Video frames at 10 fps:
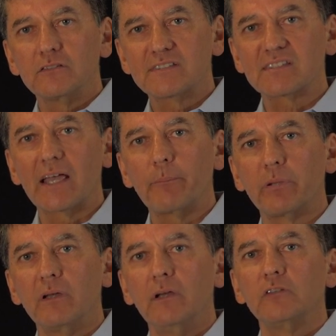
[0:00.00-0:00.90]

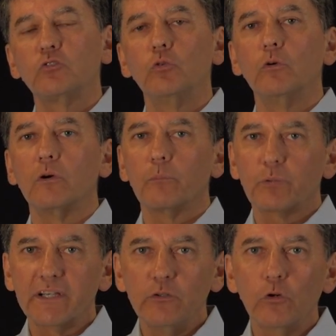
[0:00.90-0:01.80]
step to
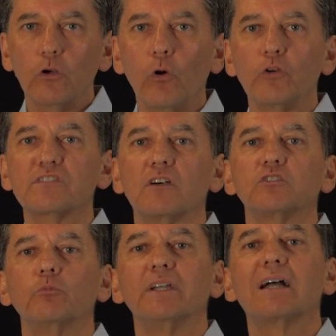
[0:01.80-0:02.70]
bring you closer
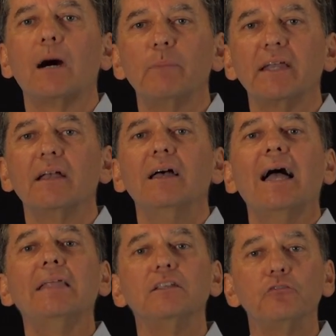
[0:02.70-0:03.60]
to becoming
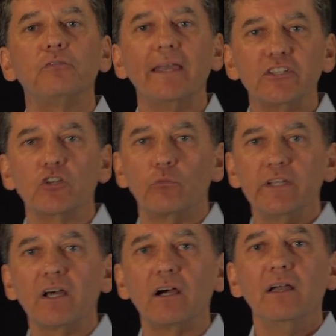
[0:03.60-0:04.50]
an inflation
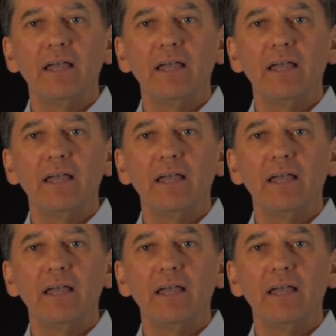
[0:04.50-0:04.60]
winner.